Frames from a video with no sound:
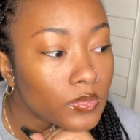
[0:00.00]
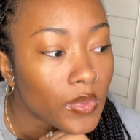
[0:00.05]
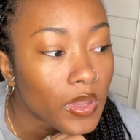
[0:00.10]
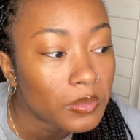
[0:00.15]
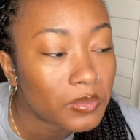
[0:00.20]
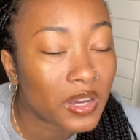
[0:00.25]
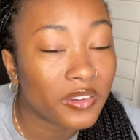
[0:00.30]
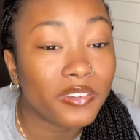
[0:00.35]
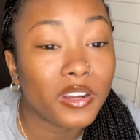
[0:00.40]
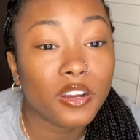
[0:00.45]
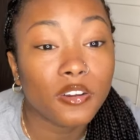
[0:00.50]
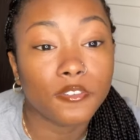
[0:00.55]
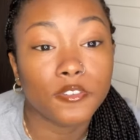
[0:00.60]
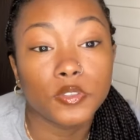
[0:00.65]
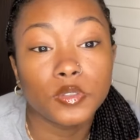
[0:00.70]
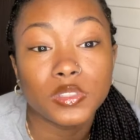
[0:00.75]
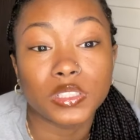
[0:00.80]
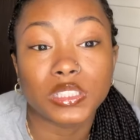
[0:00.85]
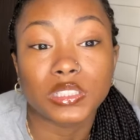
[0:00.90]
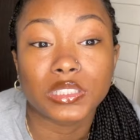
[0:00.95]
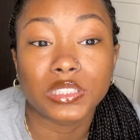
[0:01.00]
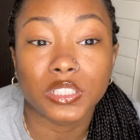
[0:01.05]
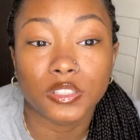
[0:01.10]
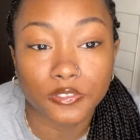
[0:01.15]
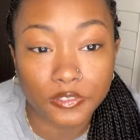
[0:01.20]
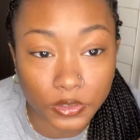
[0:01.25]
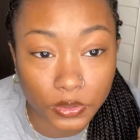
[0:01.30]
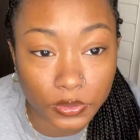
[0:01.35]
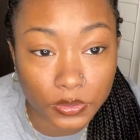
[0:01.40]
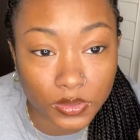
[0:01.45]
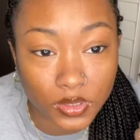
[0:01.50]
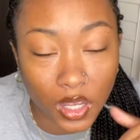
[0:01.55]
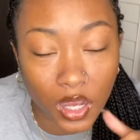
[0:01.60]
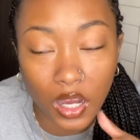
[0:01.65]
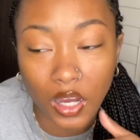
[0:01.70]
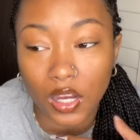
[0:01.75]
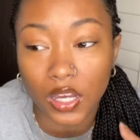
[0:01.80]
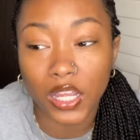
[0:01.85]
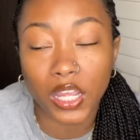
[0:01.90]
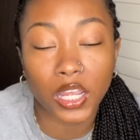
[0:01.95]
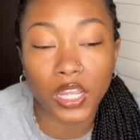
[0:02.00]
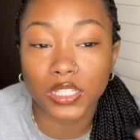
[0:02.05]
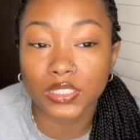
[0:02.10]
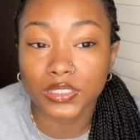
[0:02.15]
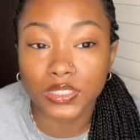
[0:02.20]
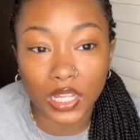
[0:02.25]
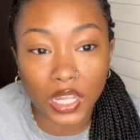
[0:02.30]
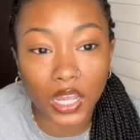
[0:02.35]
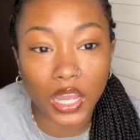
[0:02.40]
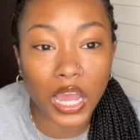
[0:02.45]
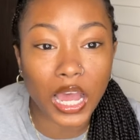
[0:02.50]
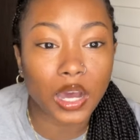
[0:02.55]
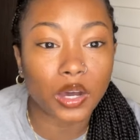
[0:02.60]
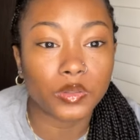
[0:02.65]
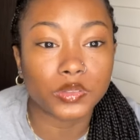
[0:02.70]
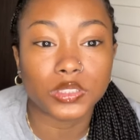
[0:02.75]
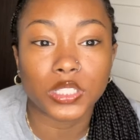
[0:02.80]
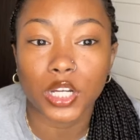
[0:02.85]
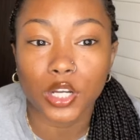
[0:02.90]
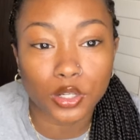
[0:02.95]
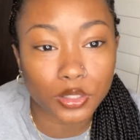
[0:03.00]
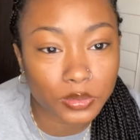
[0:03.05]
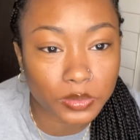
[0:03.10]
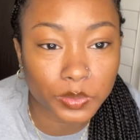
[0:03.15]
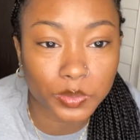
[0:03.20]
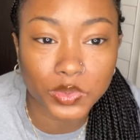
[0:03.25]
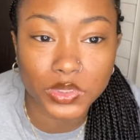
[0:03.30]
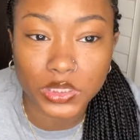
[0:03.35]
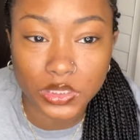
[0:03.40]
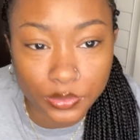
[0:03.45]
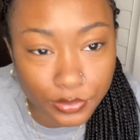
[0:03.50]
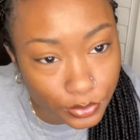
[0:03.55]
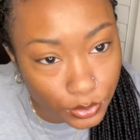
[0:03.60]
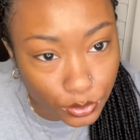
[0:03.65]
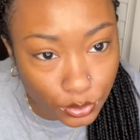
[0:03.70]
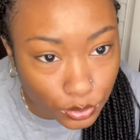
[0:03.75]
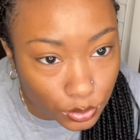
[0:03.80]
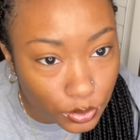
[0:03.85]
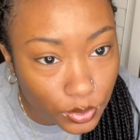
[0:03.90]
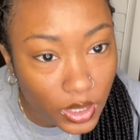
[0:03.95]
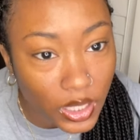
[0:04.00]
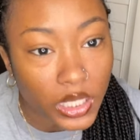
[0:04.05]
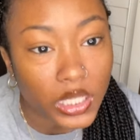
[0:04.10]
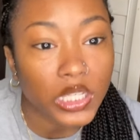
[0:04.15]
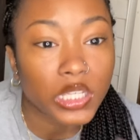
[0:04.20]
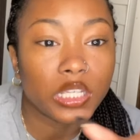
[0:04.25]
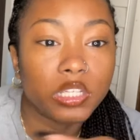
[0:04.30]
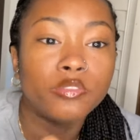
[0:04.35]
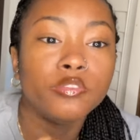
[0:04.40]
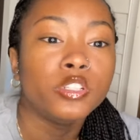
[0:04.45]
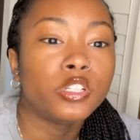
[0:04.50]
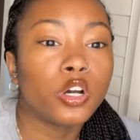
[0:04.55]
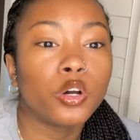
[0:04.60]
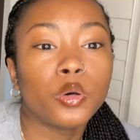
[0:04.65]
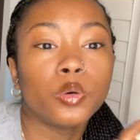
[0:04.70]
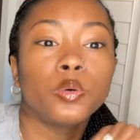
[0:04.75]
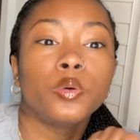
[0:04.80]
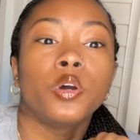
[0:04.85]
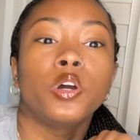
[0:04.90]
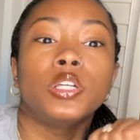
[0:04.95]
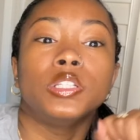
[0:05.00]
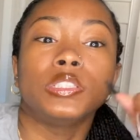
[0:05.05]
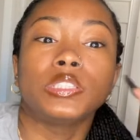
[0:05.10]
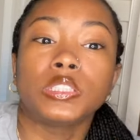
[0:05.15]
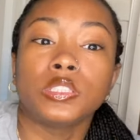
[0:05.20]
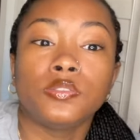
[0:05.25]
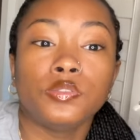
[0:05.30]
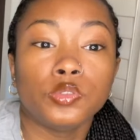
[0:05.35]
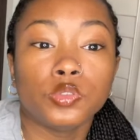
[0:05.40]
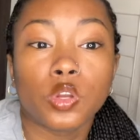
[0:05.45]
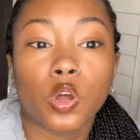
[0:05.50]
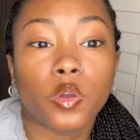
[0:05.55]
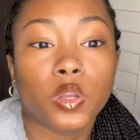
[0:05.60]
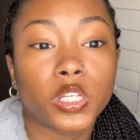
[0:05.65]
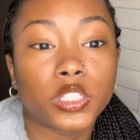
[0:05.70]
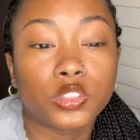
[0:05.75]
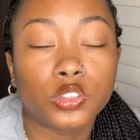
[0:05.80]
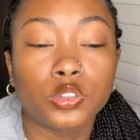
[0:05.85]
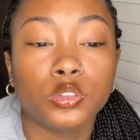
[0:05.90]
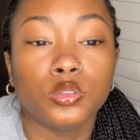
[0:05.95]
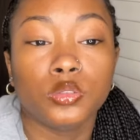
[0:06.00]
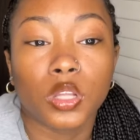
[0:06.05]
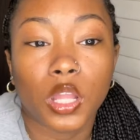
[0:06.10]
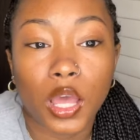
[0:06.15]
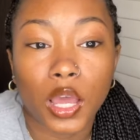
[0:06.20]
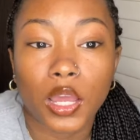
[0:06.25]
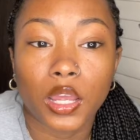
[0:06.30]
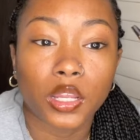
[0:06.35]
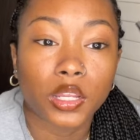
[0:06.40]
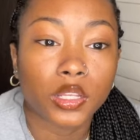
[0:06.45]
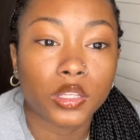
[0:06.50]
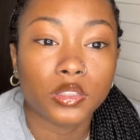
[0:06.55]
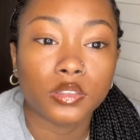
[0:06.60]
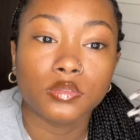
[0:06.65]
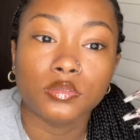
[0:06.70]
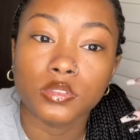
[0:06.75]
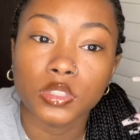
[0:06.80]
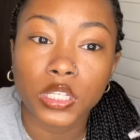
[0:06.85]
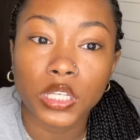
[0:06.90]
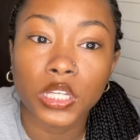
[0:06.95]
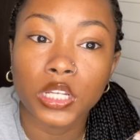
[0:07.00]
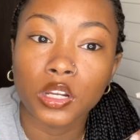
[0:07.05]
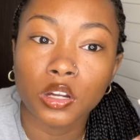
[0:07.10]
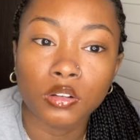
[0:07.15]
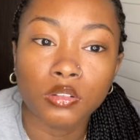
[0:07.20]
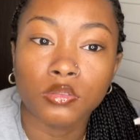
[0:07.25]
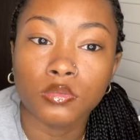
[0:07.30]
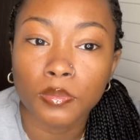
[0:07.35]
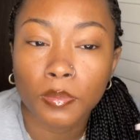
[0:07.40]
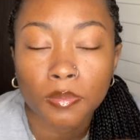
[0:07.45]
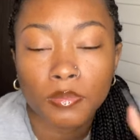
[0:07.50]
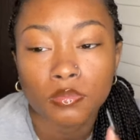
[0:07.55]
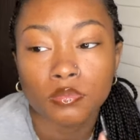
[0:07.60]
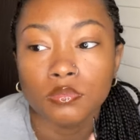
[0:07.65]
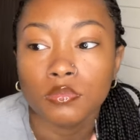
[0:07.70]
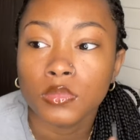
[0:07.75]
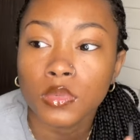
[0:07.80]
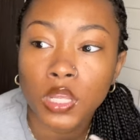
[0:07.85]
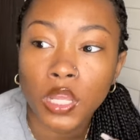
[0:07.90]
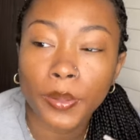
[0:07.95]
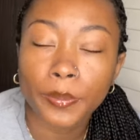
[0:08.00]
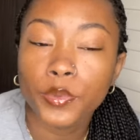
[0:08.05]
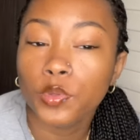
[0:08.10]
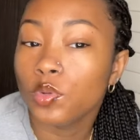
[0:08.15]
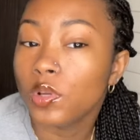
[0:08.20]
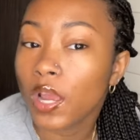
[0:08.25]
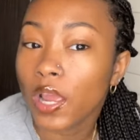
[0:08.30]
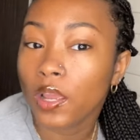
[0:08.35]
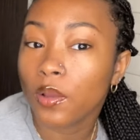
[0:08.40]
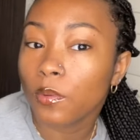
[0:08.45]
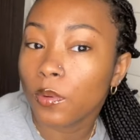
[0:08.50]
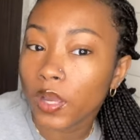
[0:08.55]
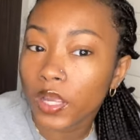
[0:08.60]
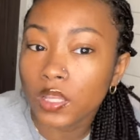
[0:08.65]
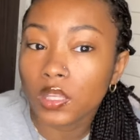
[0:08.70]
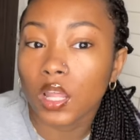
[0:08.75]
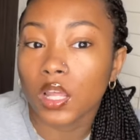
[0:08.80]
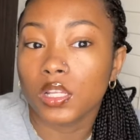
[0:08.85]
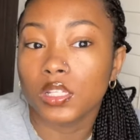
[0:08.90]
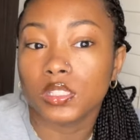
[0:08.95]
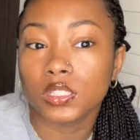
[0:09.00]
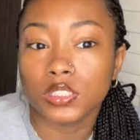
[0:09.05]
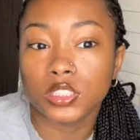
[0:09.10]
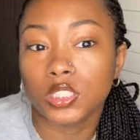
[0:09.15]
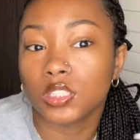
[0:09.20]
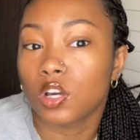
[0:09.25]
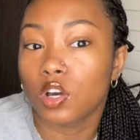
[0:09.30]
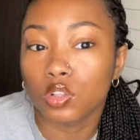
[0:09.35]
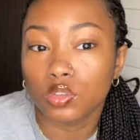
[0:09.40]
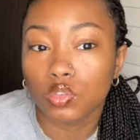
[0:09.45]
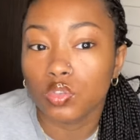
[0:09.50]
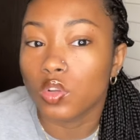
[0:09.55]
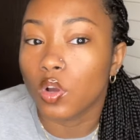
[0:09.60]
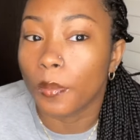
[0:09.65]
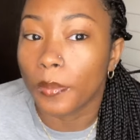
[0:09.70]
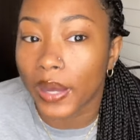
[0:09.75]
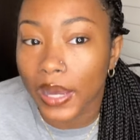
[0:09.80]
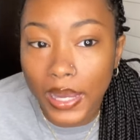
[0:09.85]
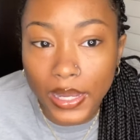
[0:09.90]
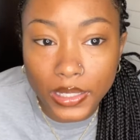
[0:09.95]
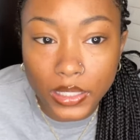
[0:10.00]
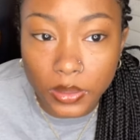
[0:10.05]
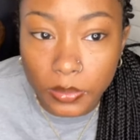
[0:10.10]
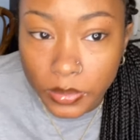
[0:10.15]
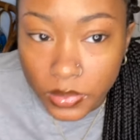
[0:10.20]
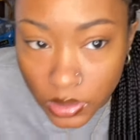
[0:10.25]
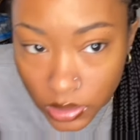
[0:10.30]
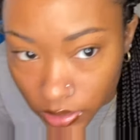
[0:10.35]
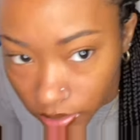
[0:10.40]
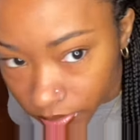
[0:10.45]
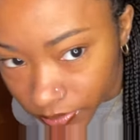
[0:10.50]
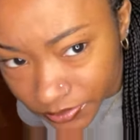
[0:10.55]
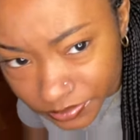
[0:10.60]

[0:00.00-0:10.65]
my favorite food is seafood, y'all. Hands down, I will tear up some seafood. Even though seafood don't get you, like, it don't help you gain weight. Like, it just go through your body, but